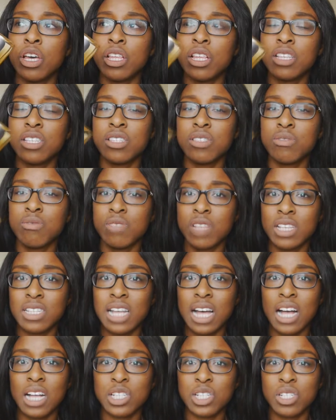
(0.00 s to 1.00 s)
This
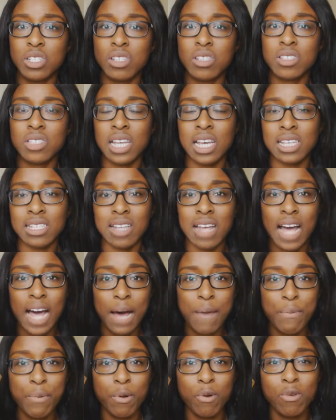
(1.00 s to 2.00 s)
actually does taste like
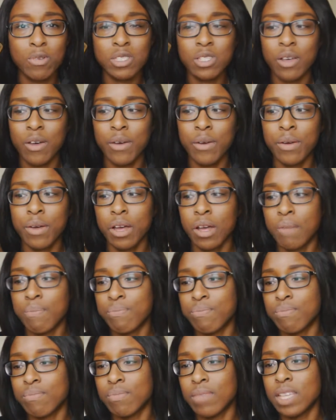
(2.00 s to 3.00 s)
apple, so
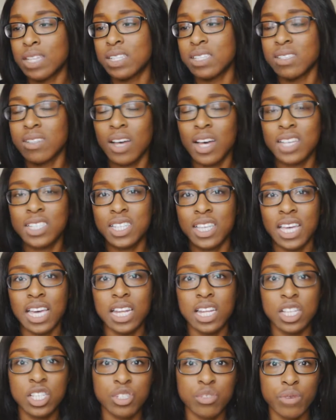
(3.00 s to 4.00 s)
this is nice
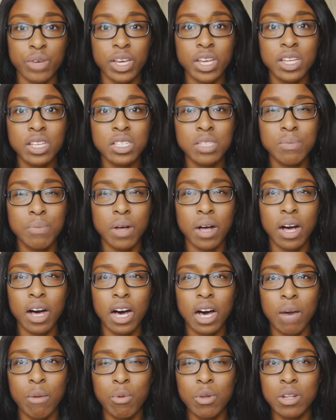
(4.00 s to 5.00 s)
again in drinks, but
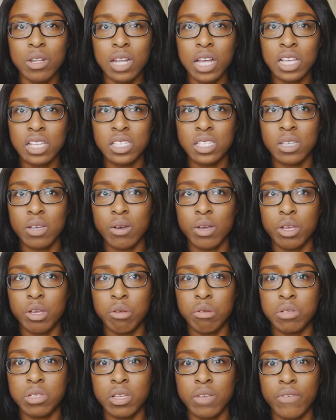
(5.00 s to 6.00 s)
I wouldn't necessarily
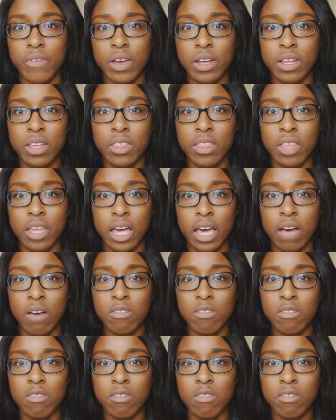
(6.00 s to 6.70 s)
use it for anything